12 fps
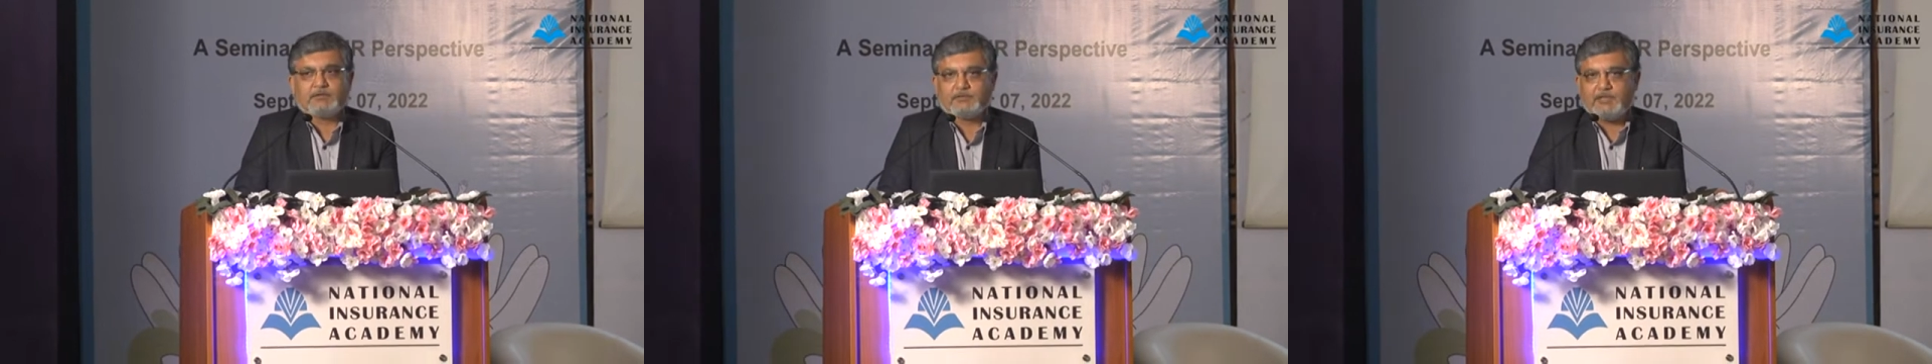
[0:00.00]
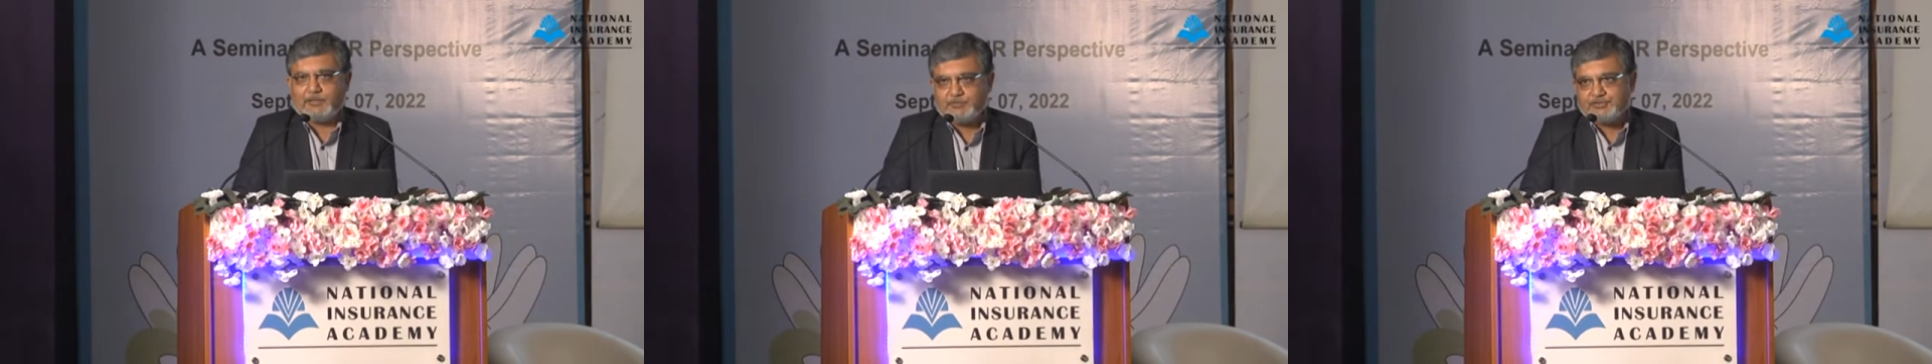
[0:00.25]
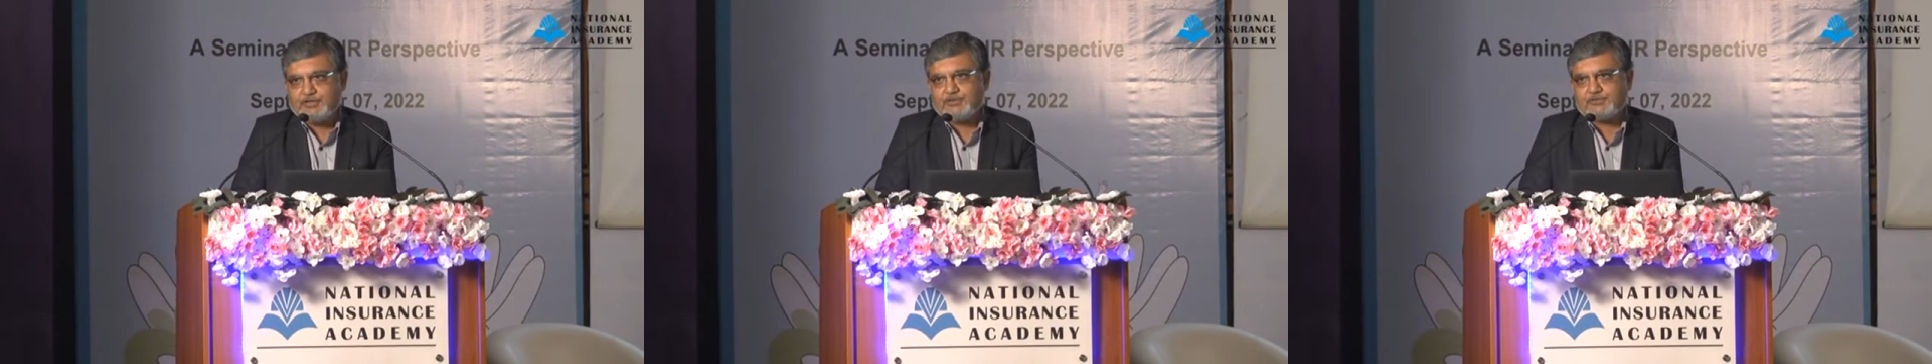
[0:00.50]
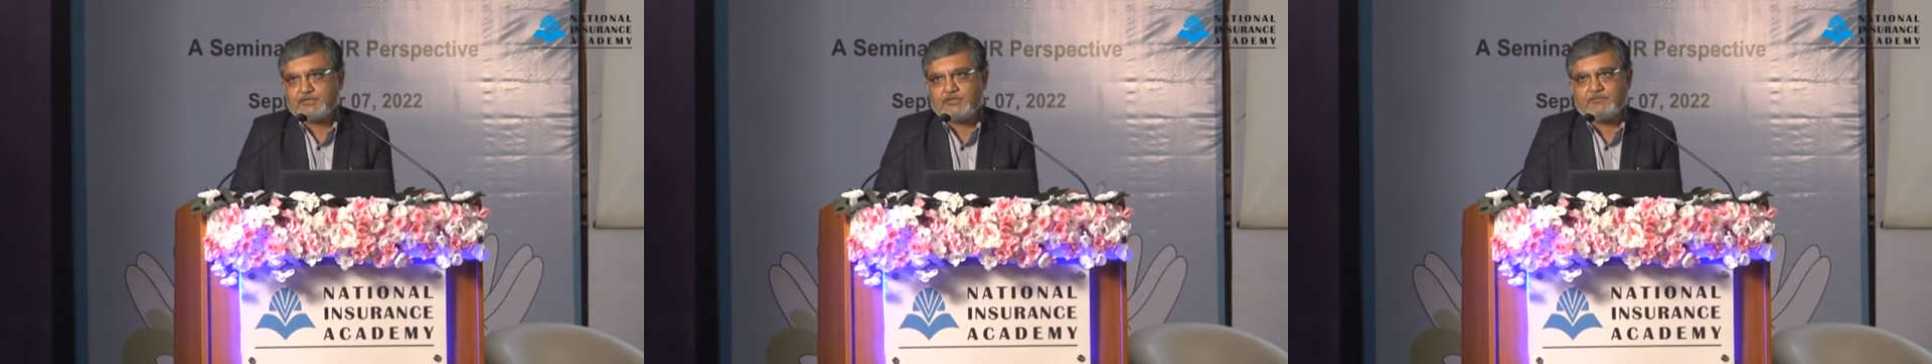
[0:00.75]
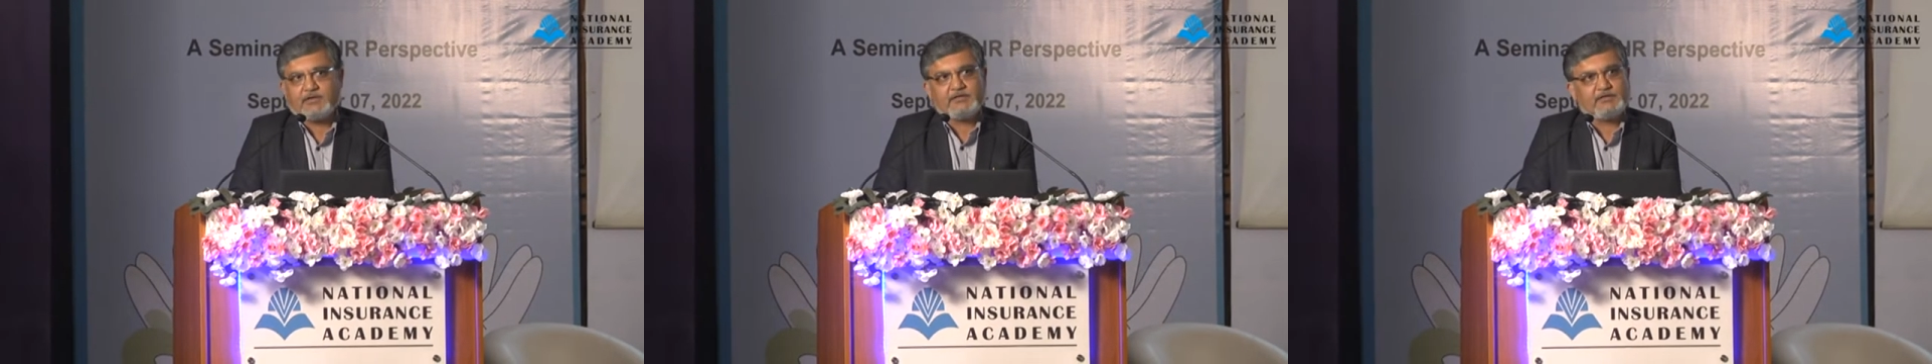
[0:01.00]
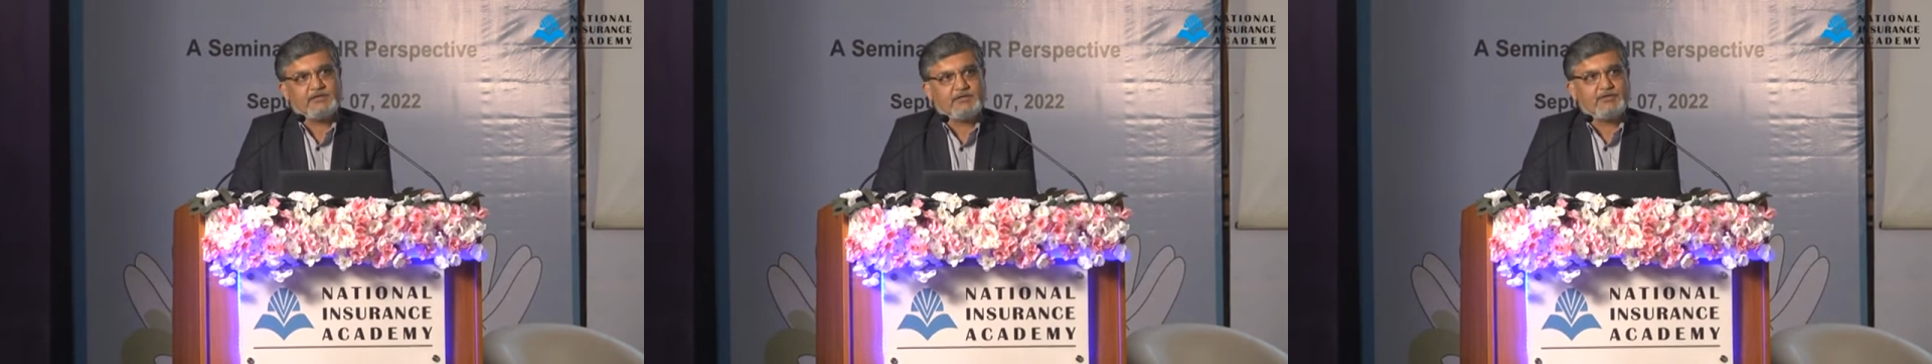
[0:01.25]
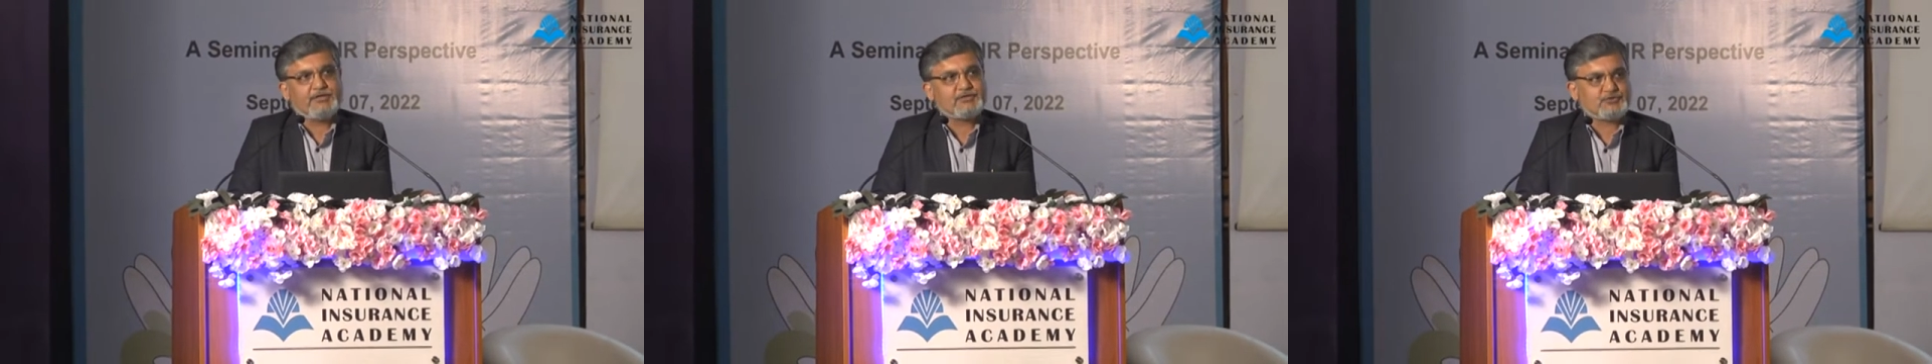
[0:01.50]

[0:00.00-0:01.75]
the administrative staff, and dear